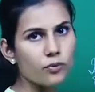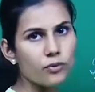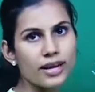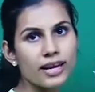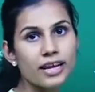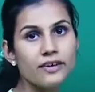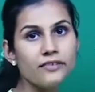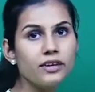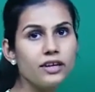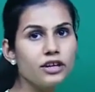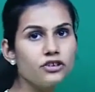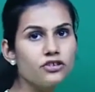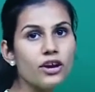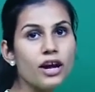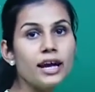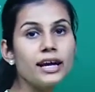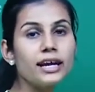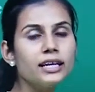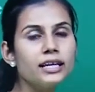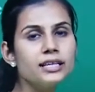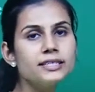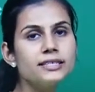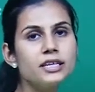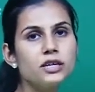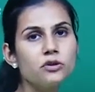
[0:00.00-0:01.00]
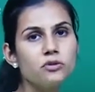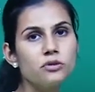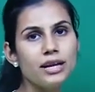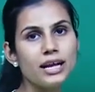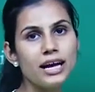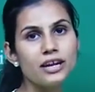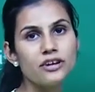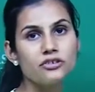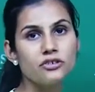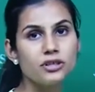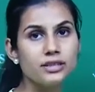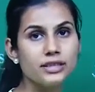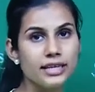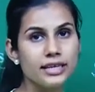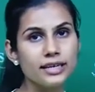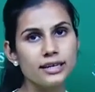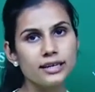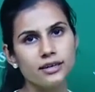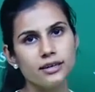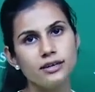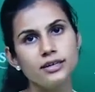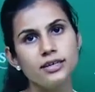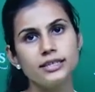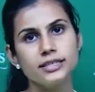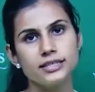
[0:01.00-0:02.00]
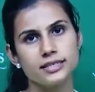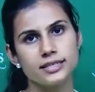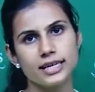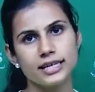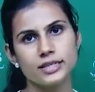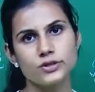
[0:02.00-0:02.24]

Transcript: Whenever a triangle is equilateral, then clearly it is